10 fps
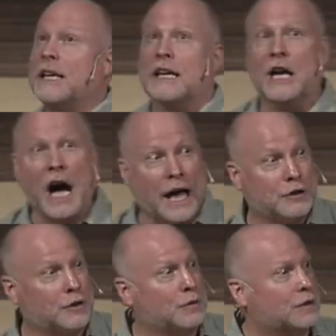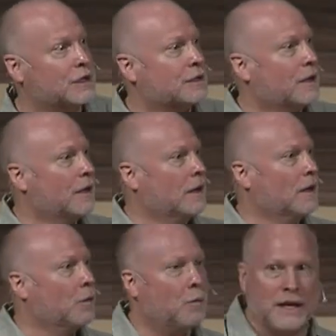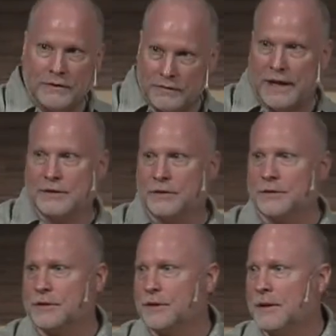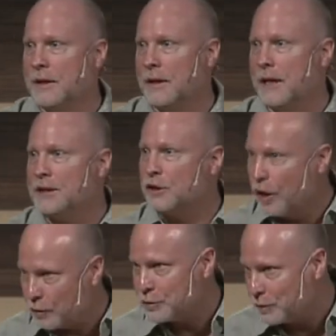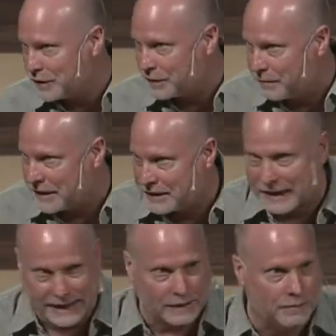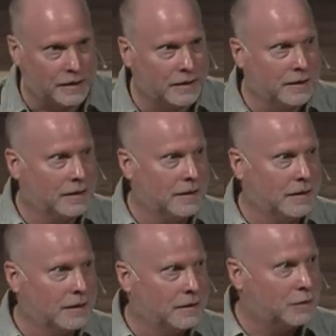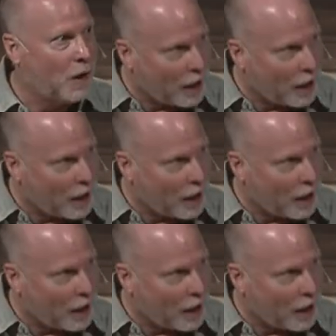that God uses weak vessels as long as we submit to him. So I